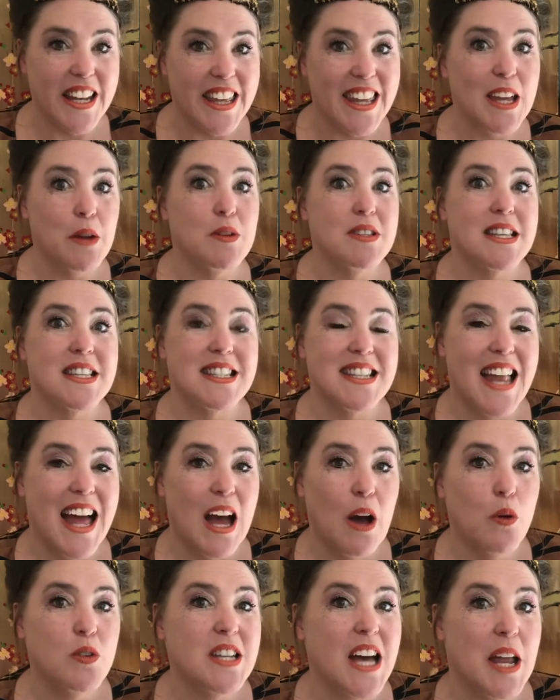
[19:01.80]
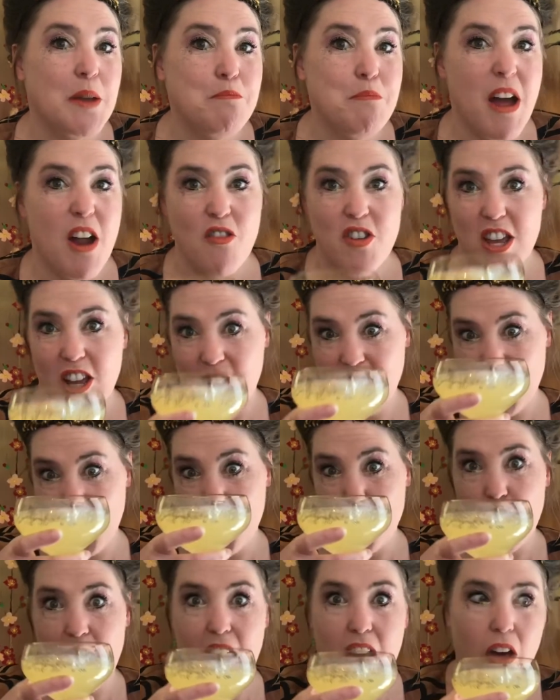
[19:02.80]
he was as loud and merry as a
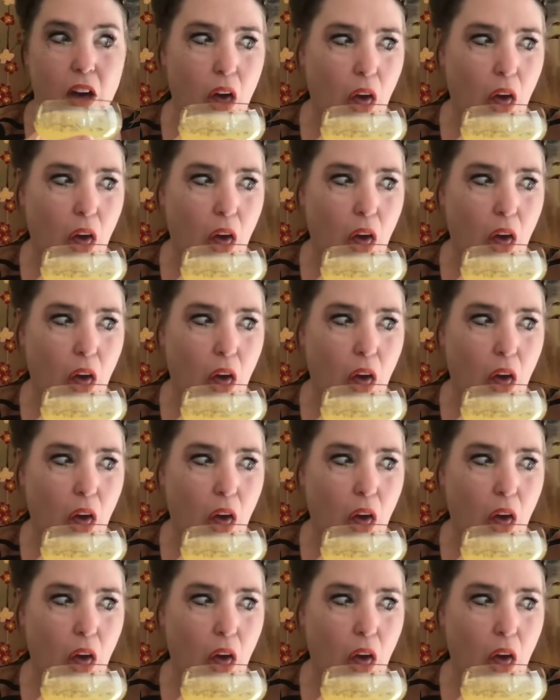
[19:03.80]
grig.